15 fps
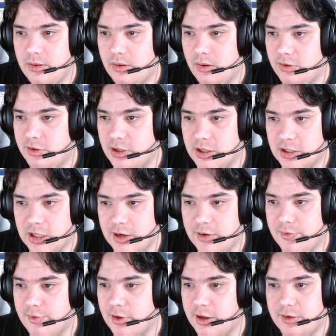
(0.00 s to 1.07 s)
On the client
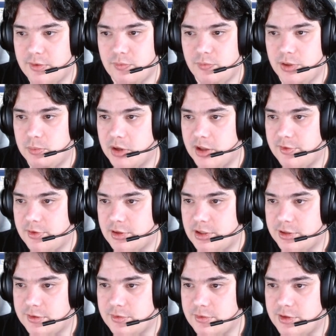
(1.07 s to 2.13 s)
side, we
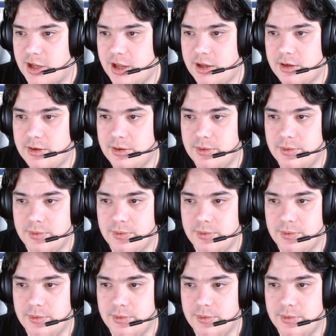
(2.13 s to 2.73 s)
basically connect.